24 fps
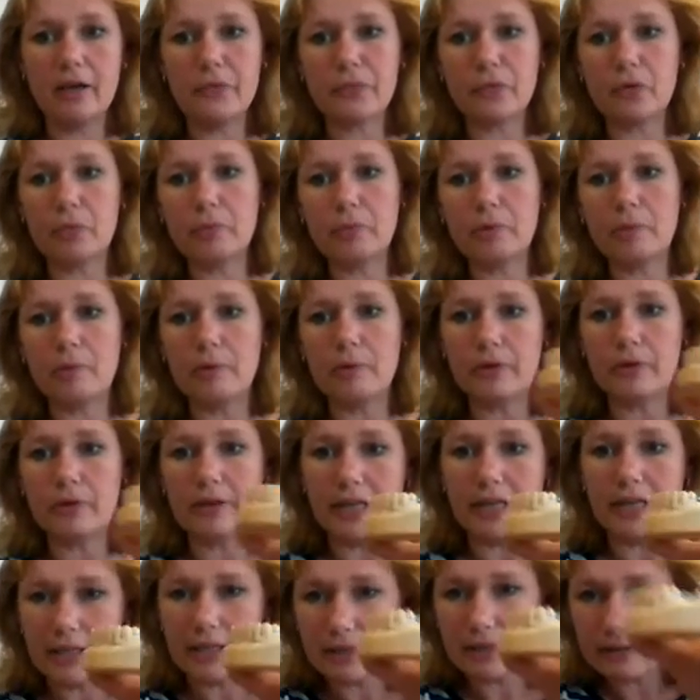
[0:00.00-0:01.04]
From a model
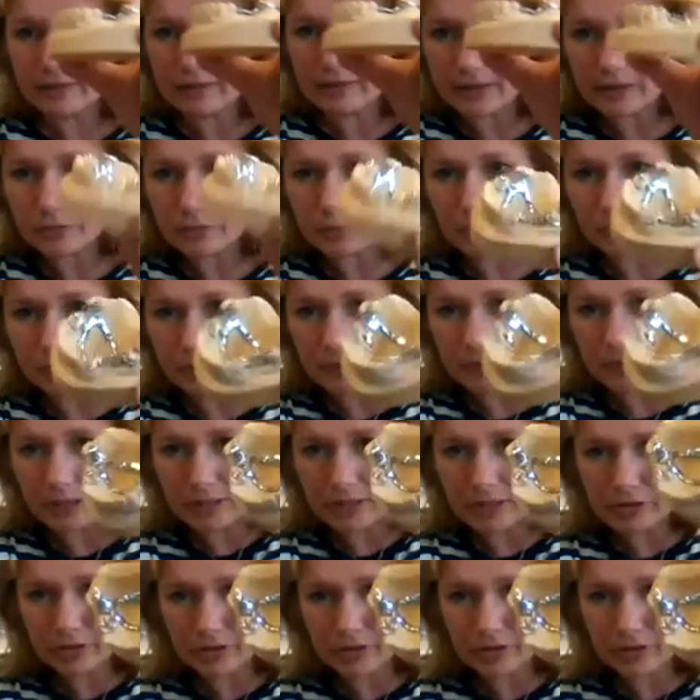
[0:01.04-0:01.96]
like this one. Can I